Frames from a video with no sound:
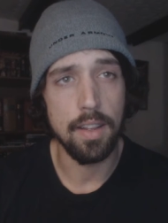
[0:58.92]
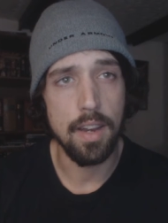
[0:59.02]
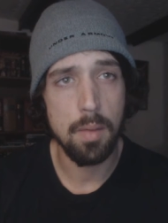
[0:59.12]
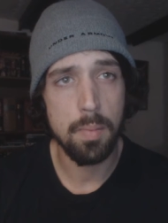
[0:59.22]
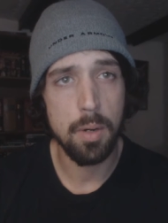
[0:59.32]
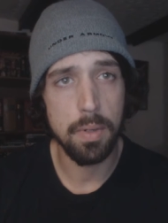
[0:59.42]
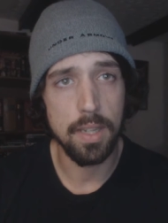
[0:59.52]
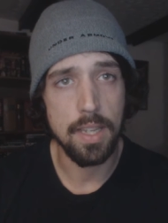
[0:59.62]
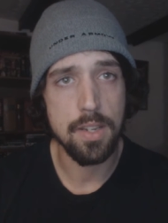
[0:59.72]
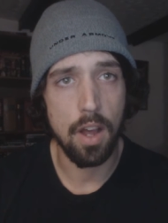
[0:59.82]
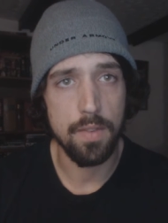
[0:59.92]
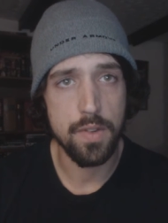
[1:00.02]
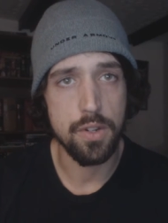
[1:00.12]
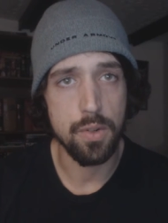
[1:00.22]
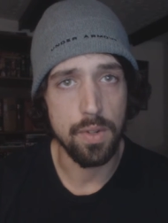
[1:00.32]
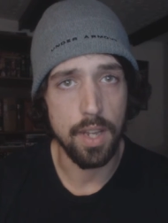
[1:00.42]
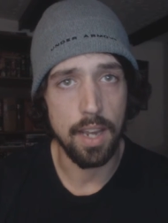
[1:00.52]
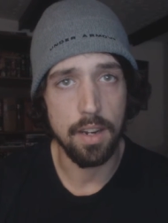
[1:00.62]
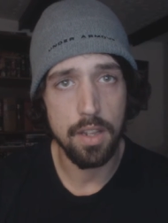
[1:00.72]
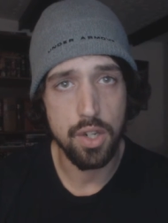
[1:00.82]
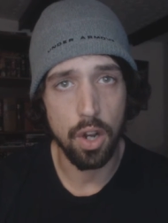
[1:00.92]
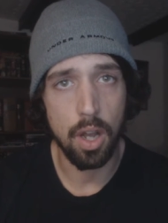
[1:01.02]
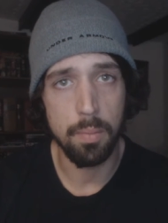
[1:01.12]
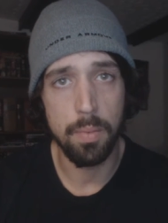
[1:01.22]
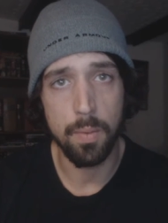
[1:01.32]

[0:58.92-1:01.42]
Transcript: The number of police officers who died on the job